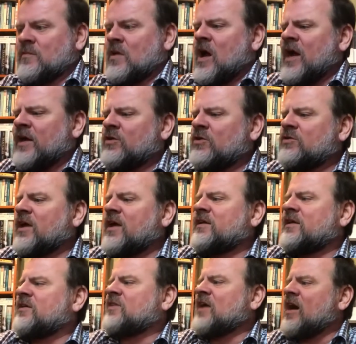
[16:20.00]
I do take
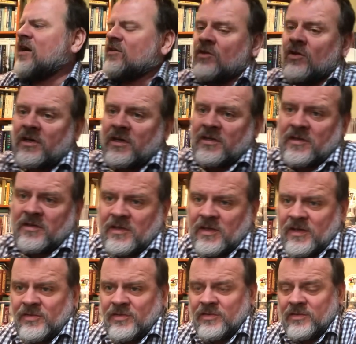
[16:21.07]
these out and look at the
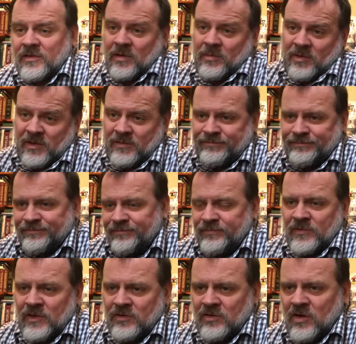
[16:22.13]
discs. I mean,
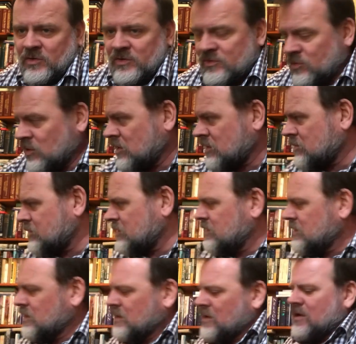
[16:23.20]
doesn't always work.
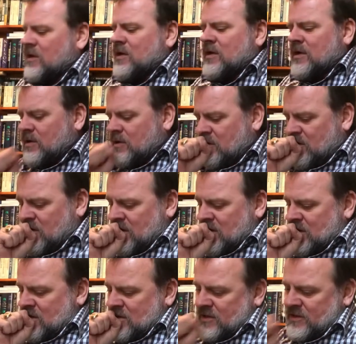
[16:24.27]

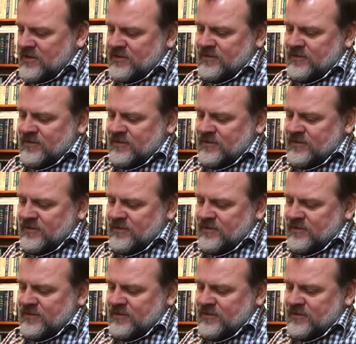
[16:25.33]
But